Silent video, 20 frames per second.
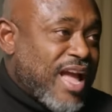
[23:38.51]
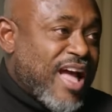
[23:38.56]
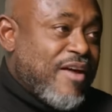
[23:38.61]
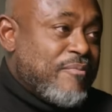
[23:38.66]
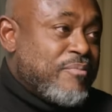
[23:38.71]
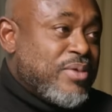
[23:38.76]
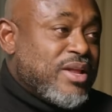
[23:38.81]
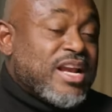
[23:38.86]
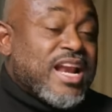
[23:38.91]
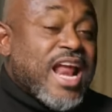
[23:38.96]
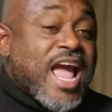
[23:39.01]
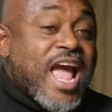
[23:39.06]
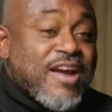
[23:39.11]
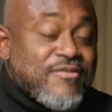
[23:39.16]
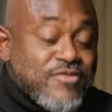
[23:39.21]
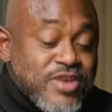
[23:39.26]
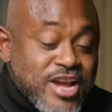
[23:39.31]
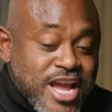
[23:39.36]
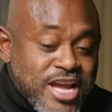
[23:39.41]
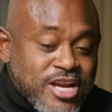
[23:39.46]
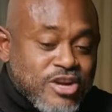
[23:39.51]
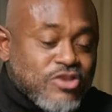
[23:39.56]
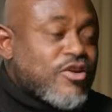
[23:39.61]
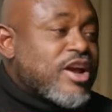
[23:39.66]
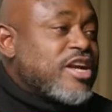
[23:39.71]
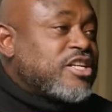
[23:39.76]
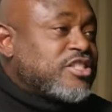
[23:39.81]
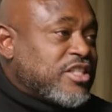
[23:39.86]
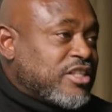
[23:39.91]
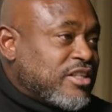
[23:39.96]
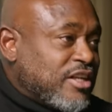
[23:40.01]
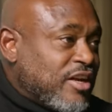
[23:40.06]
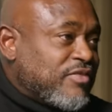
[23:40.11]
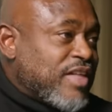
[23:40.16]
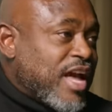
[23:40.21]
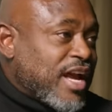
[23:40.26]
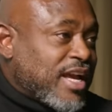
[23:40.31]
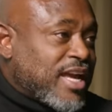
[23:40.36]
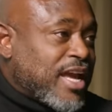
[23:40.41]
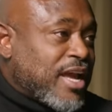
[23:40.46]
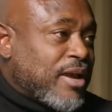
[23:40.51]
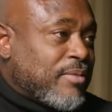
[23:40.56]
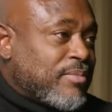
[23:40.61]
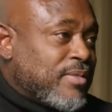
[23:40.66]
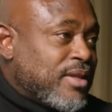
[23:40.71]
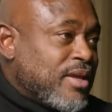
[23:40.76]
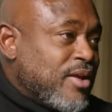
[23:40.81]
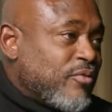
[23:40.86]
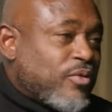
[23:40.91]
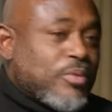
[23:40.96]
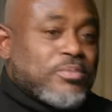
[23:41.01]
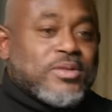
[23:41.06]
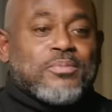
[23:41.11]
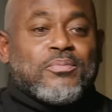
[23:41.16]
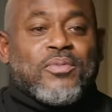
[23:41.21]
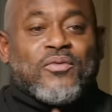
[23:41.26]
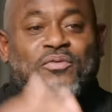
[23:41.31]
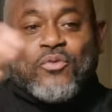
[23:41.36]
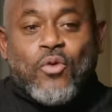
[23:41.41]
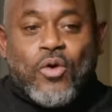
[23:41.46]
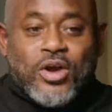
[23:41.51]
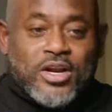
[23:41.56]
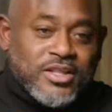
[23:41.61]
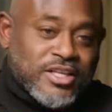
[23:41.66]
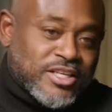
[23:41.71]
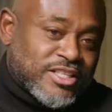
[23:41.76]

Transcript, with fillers: I've been in every iteration of that camp from the before the,